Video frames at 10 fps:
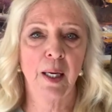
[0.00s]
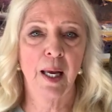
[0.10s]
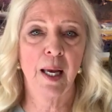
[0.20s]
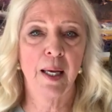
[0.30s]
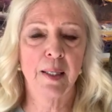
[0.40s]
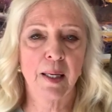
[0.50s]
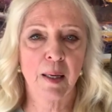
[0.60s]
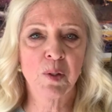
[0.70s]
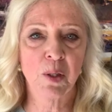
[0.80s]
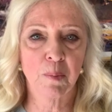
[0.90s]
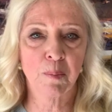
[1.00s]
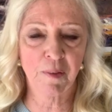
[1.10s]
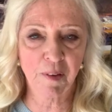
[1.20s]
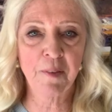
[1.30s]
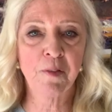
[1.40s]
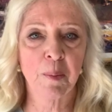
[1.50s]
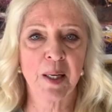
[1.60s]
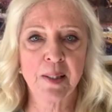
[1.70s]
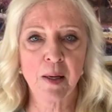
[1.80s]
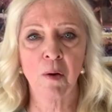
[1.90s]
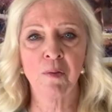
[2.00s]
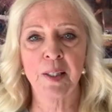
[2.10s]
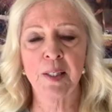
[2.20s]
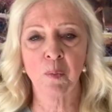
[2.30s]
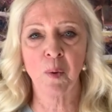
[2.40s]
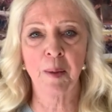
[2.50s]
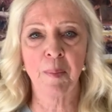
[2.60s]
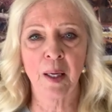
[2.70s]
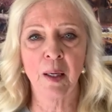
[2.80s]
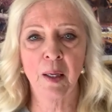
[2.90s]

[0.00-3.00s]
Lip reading: and so provide for myself. I didn't want to be